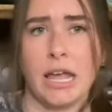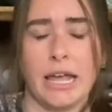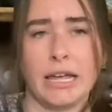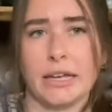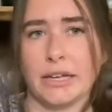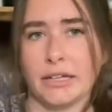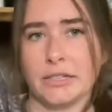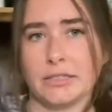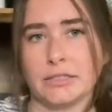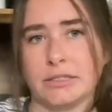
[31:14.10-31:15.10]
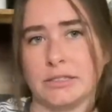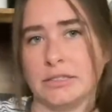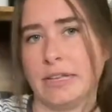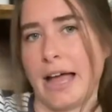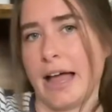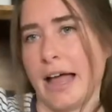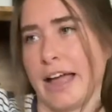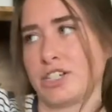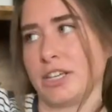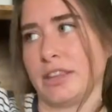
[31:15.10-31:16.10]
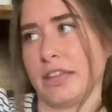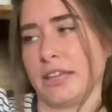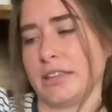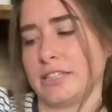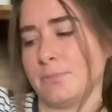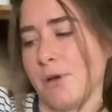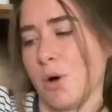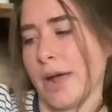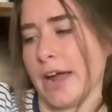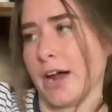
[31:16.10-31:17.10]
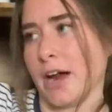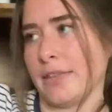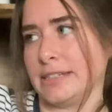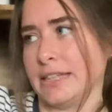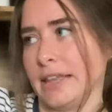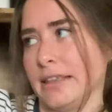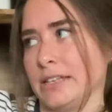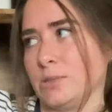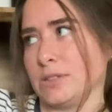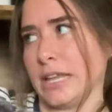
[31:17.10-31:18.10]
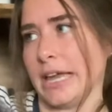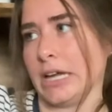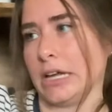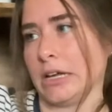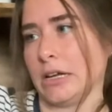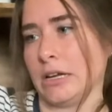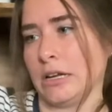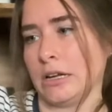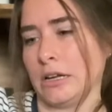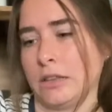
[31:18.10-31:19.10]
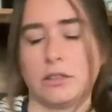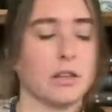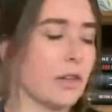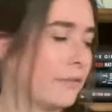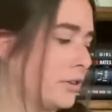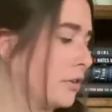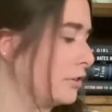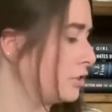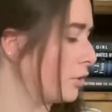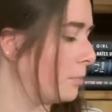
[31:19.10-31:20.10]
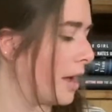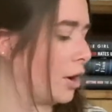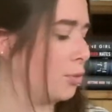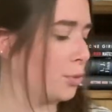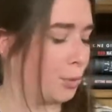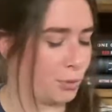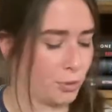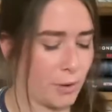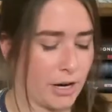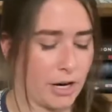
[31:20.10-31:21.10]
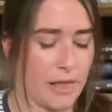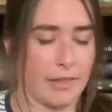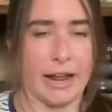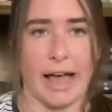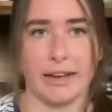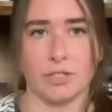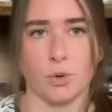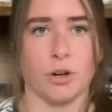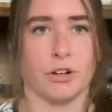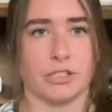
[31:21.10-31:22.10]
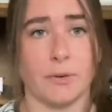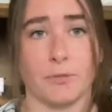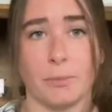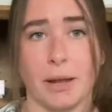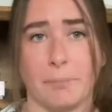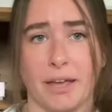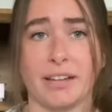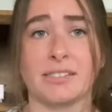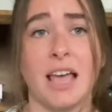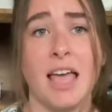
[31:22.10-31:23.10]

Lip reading: And yeah, I actually think this mohair that's in this was like the leftovers from my Oruhu sweater, and then I had to order some from Knit Picks.